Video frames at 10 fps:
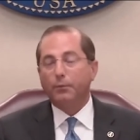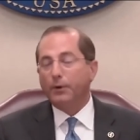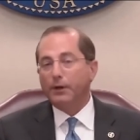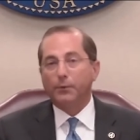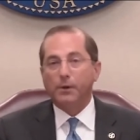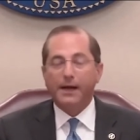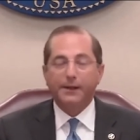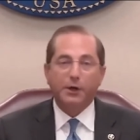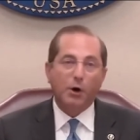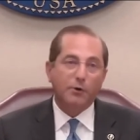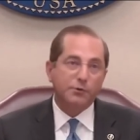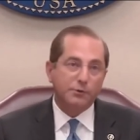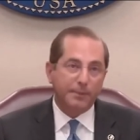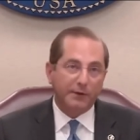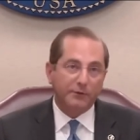really rely on the
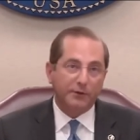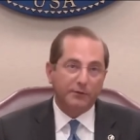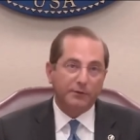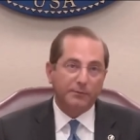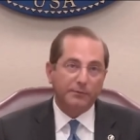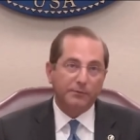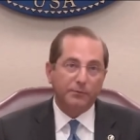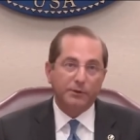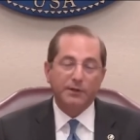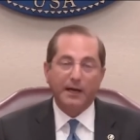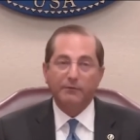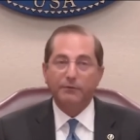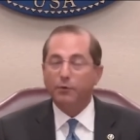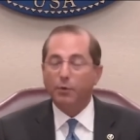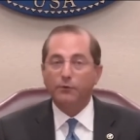cartridge-based systems, which have,
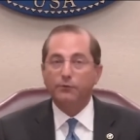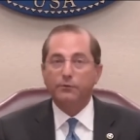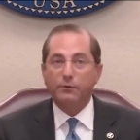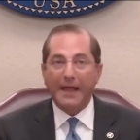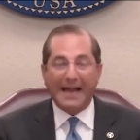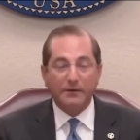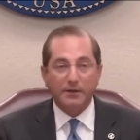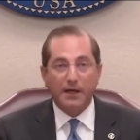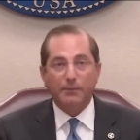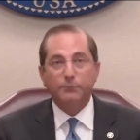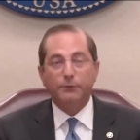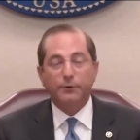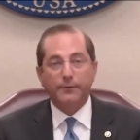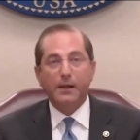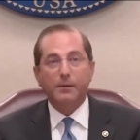of course, lag times for
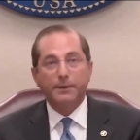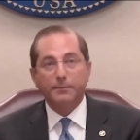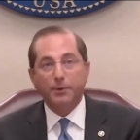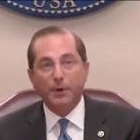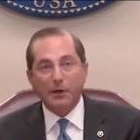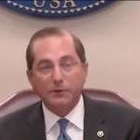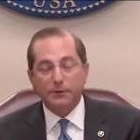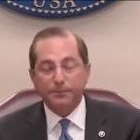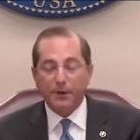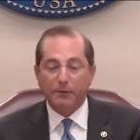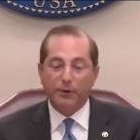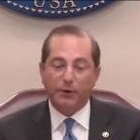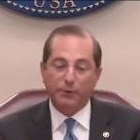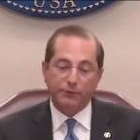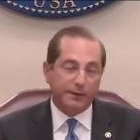development and production of
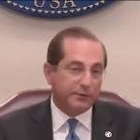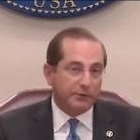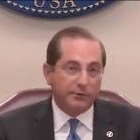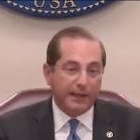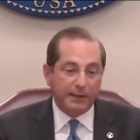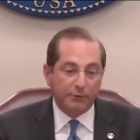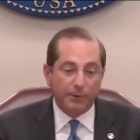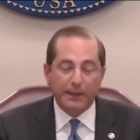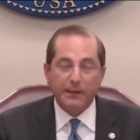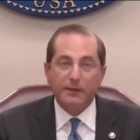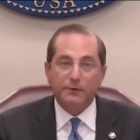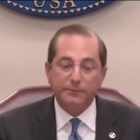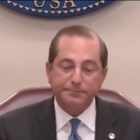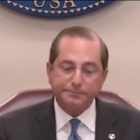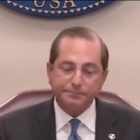those. And that is what it is.
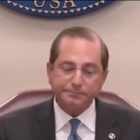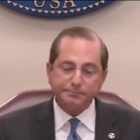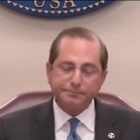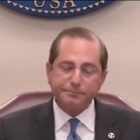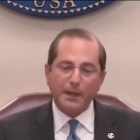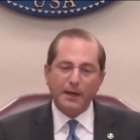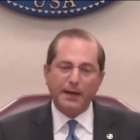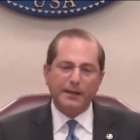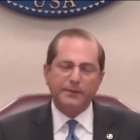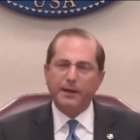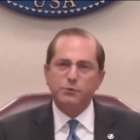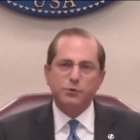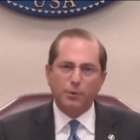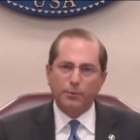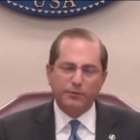And I'm
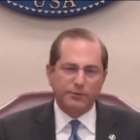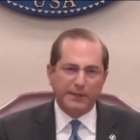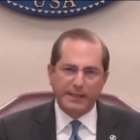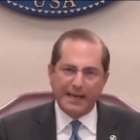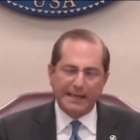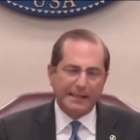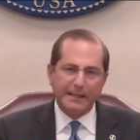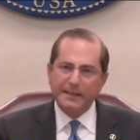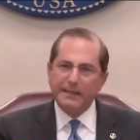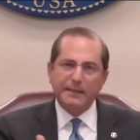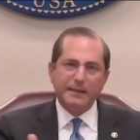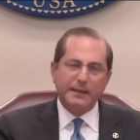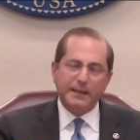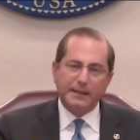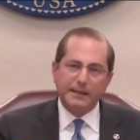sure we've seen that
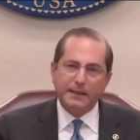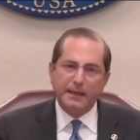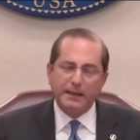in